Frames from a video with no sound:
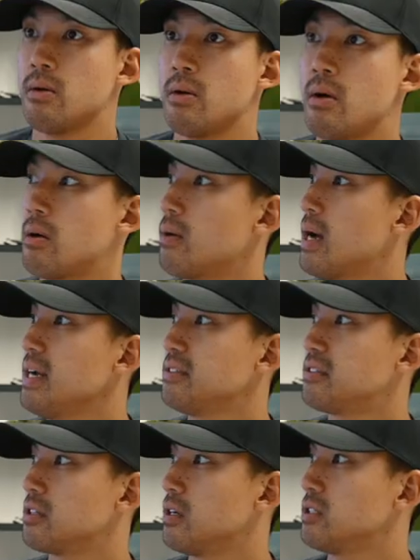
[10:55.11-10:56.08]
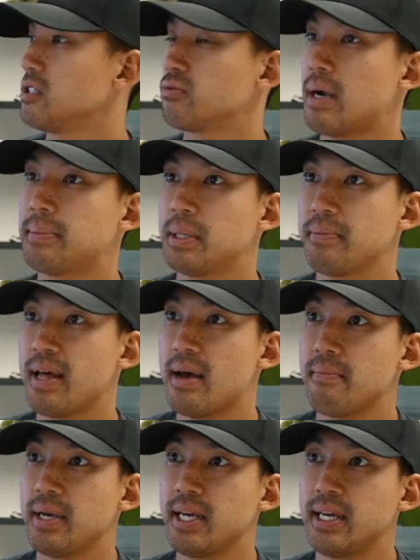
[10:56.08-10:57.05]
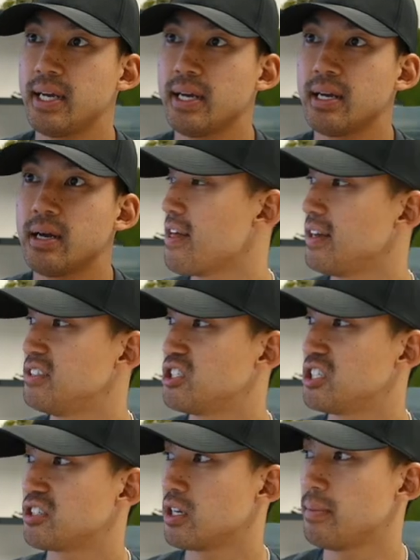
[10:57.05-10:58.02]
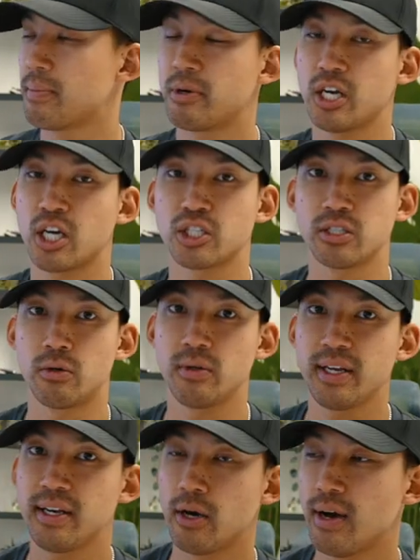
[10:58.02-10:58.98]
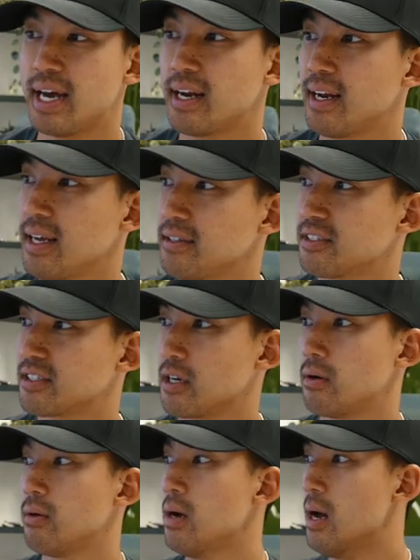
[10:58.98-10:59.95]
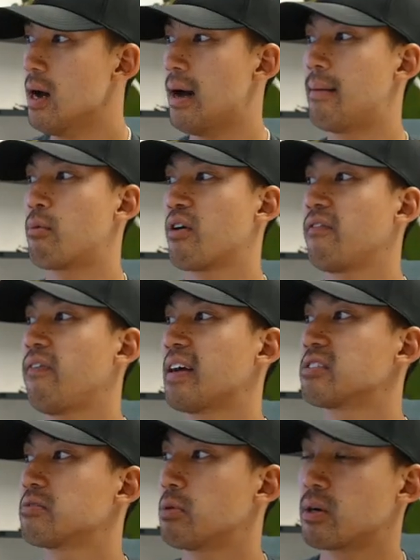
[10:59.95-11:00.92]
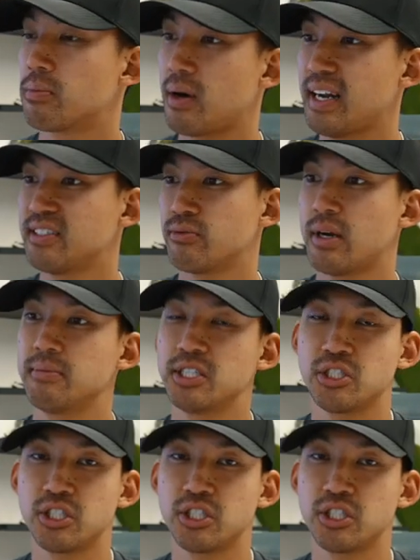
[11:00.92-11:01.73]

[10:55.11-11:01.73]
All right, so just wrapped up that meeting. It's just gonna be production only, no editing, so I'm more flexible to price when I'm just